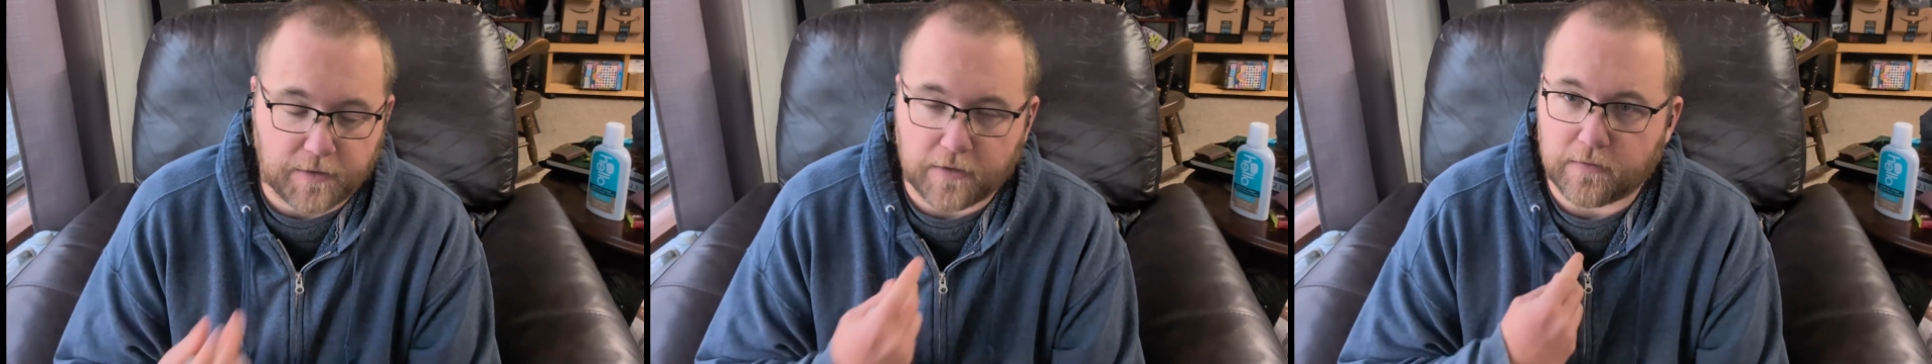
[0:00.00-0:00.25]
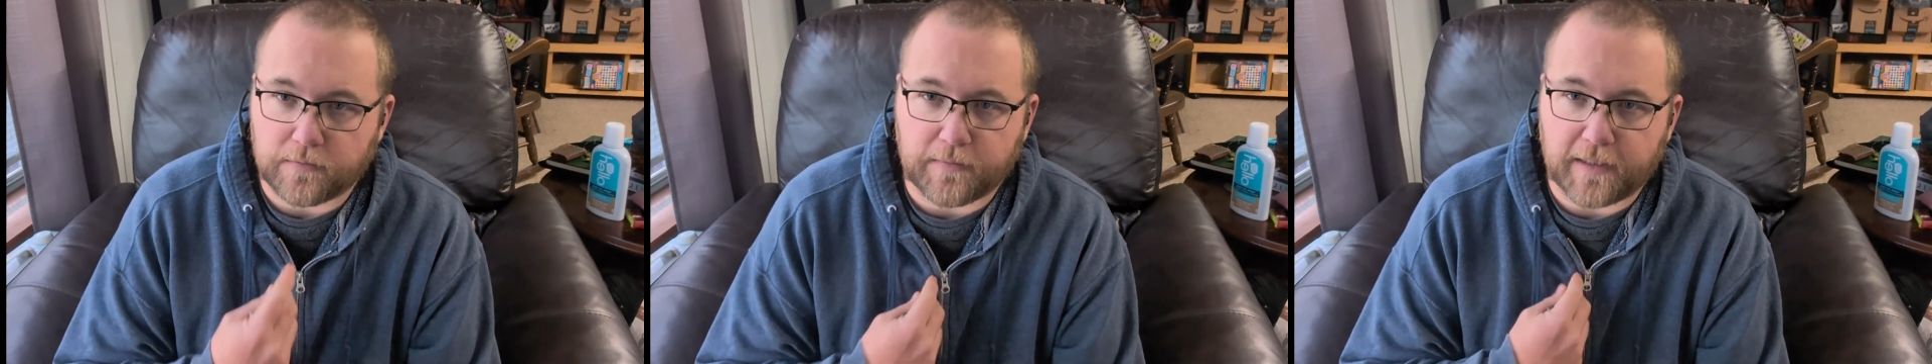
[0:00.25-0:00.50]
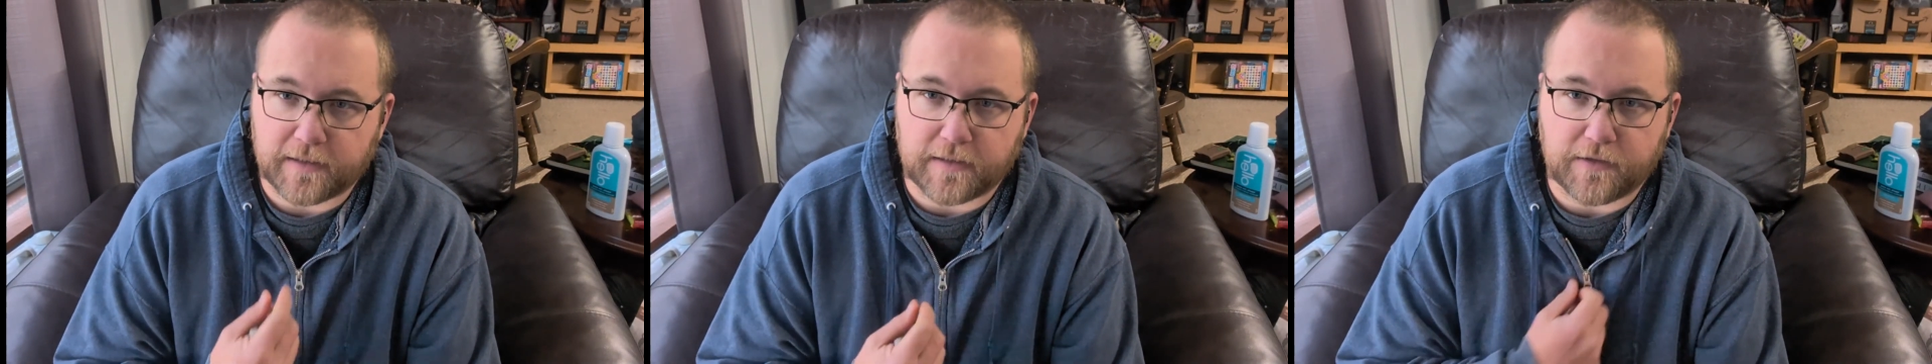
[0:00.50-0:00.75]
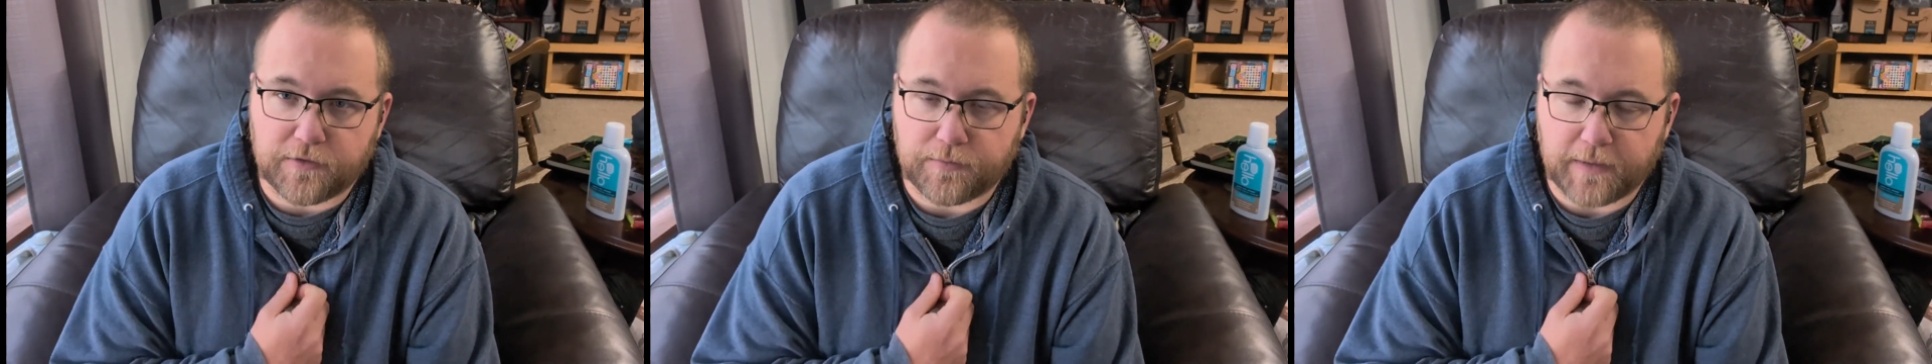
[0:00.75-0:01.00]

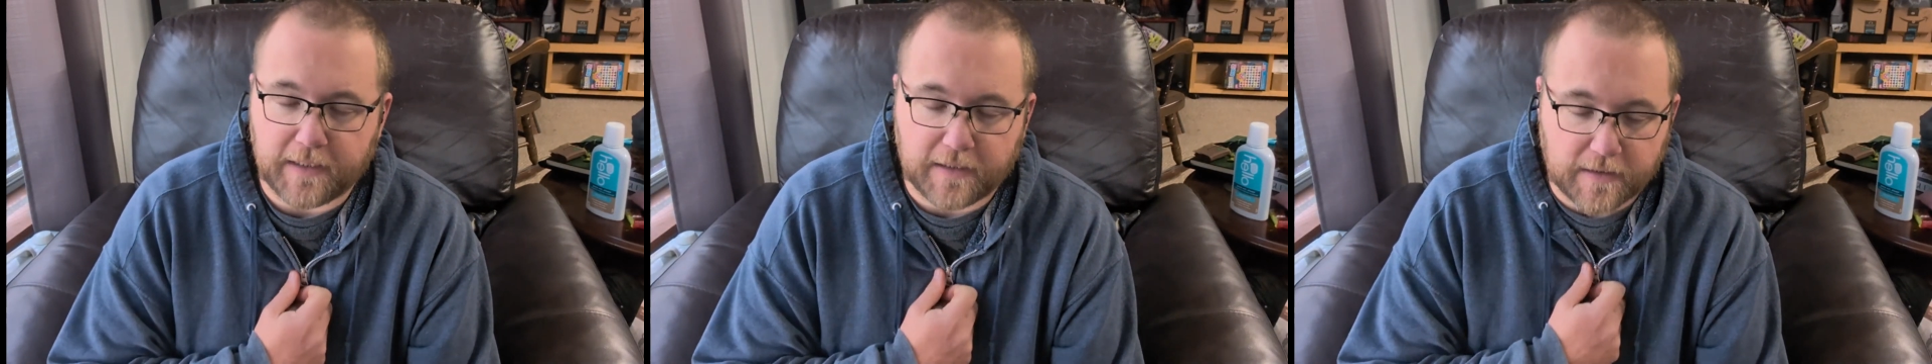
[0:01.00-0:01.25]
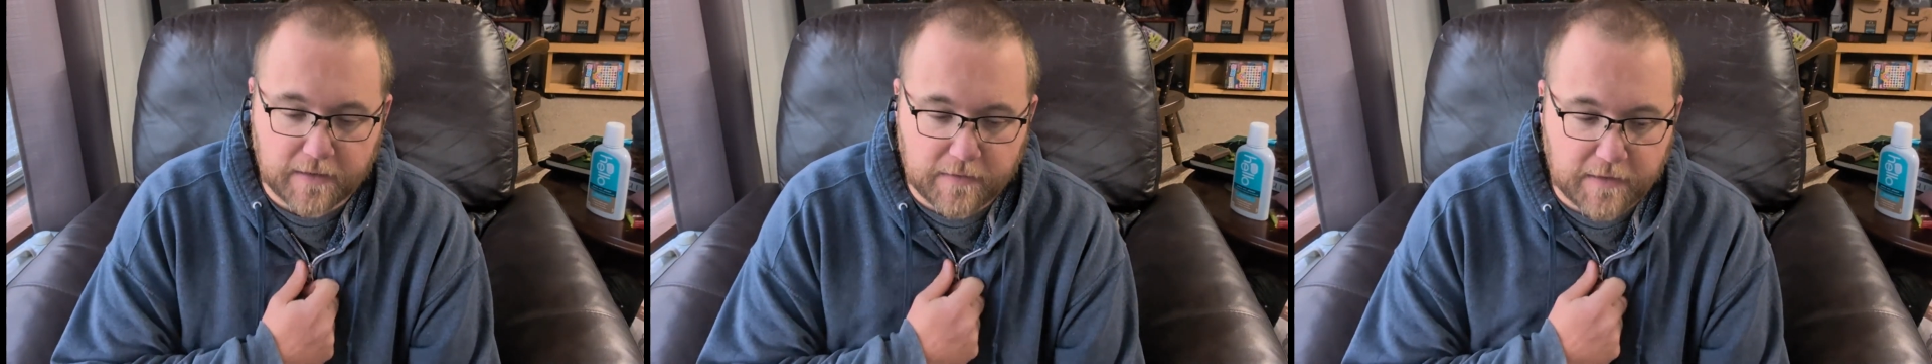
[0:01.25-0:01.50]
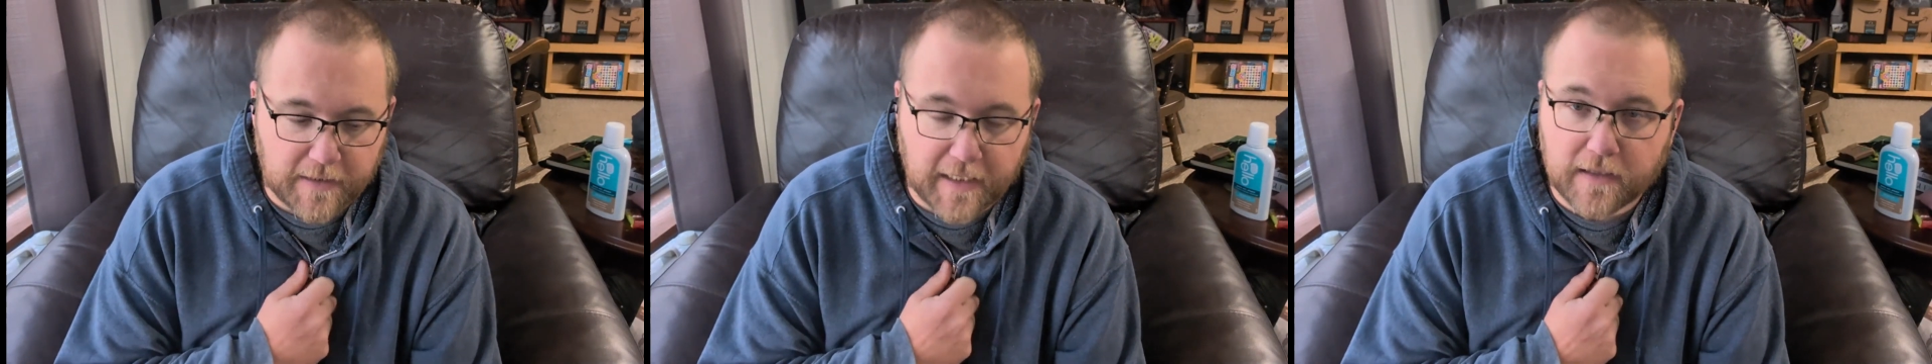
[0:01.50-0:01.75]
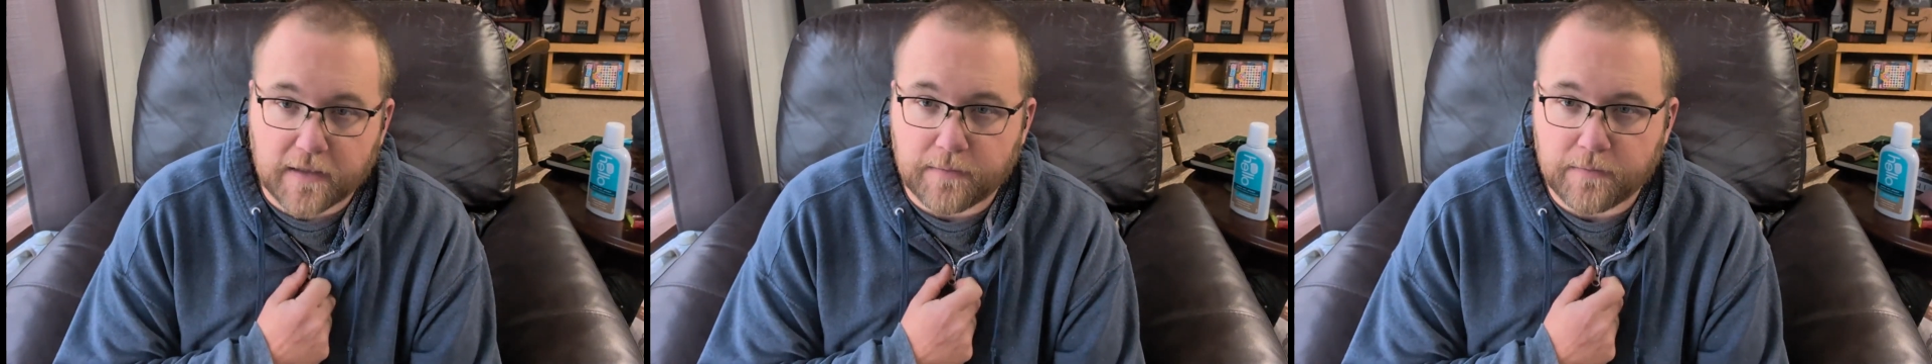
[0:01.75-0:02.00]
Don't message me
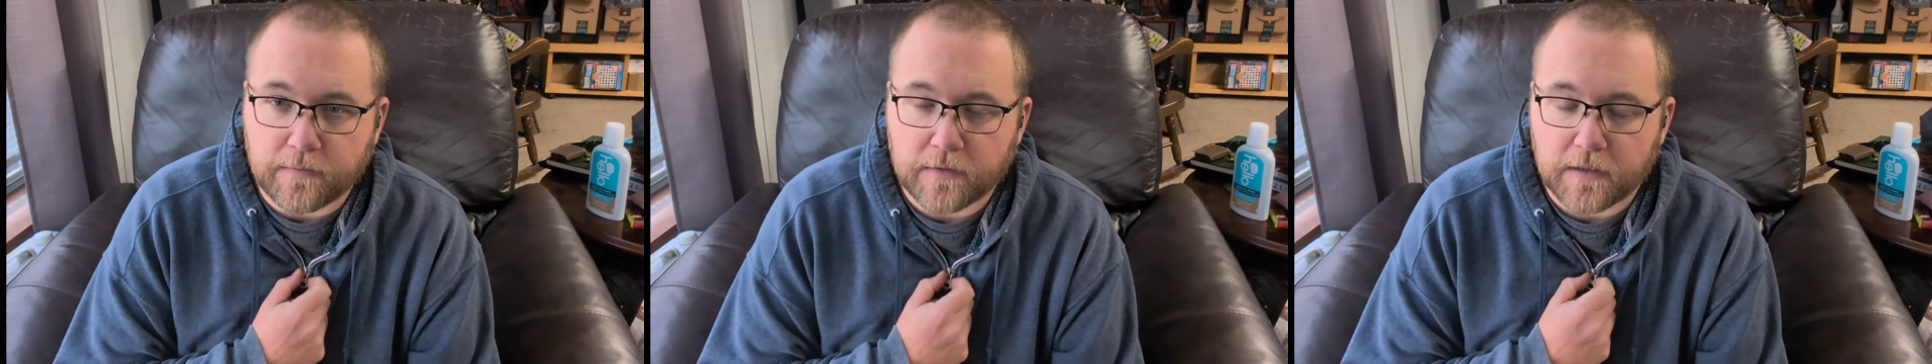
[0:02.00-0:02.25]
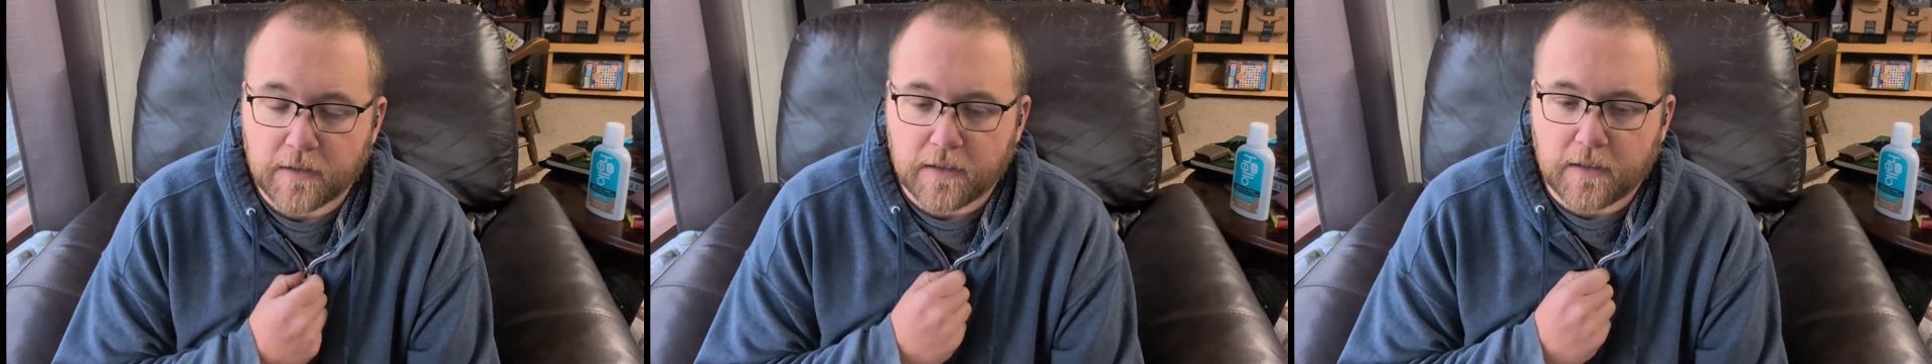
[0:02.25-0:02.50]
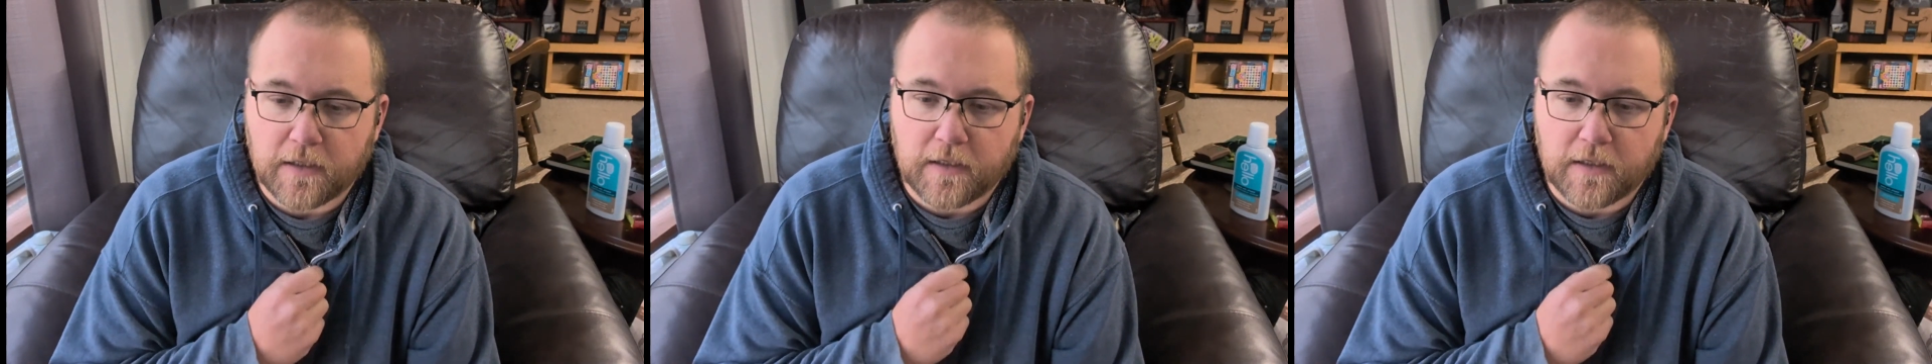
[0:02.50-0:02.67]
to get them.